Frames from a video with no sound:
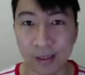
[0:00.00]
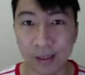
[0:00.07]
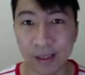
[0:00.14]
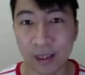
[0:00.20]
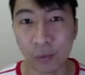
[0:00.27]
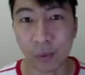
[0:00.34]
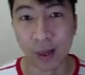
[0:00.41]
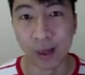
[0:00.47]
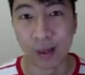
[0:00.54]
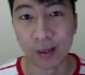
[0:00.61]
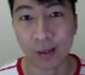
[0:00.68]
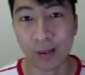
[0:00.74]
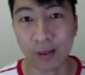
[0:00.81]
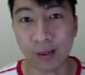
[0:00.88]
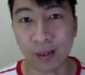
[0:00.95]
This is
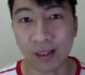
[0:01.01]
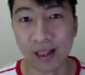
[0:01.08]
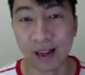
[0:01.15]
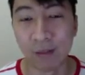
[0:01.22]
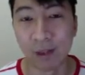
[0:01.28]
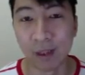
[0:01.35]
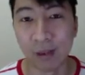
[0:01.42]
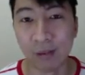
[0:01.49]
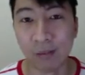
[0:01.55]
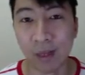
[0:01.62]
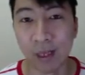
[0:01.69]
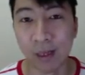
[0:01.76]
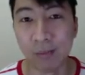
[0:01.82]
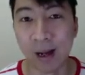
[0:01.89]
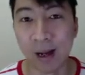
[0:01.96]
where the covenant
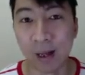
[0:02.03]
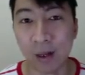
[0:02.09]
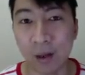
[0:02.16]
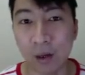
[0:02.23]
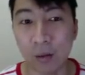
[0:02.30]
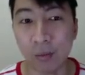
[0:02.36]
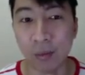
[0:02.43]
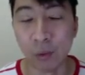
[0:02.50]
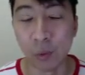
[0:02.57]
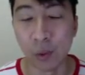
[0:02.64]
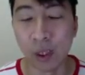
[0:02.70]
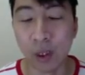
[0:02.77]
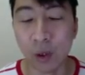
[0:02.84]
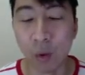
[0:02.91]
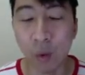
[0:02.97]
made
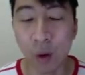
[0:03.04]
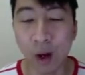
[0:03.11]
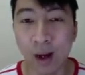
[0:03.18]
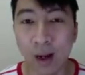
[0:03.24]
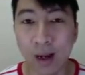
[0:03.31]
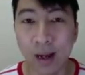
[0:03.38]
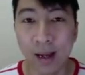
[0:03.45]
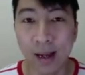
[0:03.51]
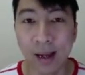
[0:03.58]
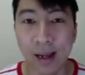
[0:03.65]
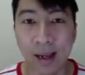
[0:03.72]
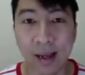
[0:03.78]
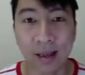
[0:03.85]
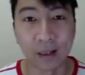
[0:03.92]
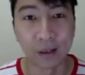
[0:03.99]
between Noah
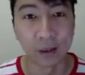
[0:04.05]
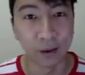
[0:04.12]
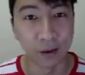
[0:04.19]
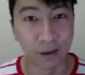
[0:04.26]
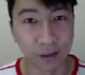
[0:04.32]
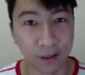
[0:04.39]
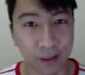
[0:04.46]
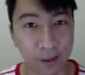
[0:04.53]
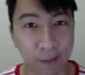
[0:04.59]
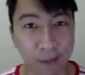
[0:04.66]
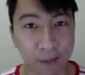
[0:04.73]
and God.